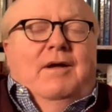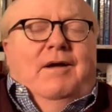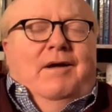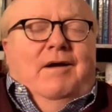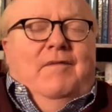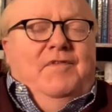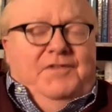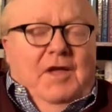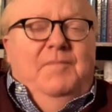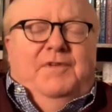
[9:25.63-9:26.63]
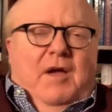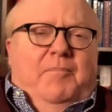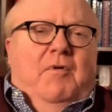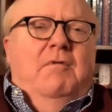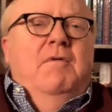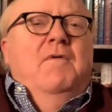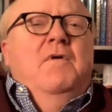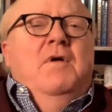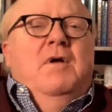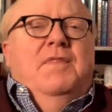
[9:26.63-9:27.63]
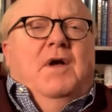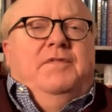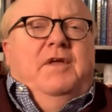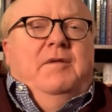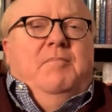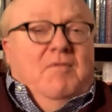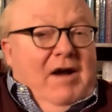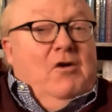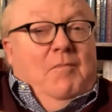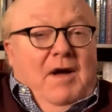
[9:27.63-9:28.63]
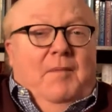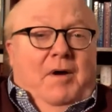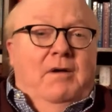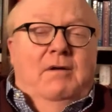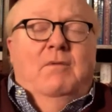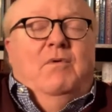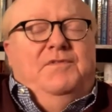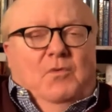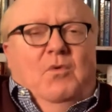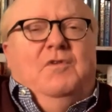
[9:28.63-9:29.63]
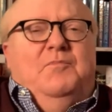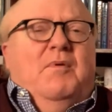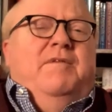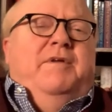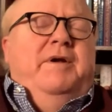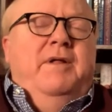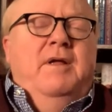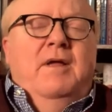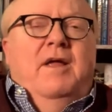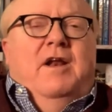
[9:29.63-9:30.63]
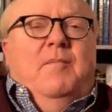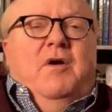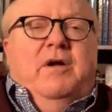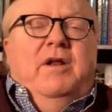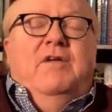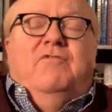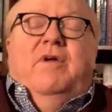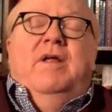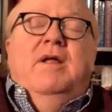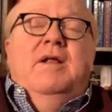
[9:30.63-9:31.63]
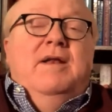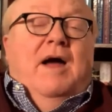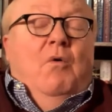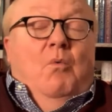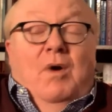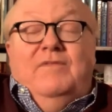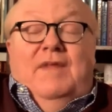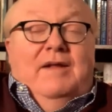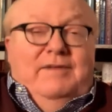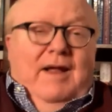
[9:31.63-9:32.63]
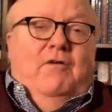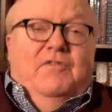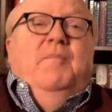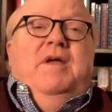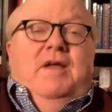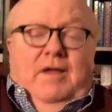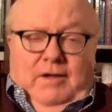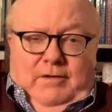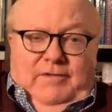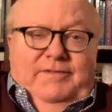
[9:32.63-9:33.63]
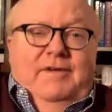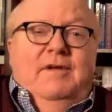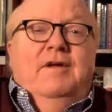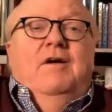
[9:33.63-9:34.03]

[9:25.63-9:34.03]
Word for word: uh, of the same sample thought that Barack Obama was the worst president in American history. Now, what that tells me is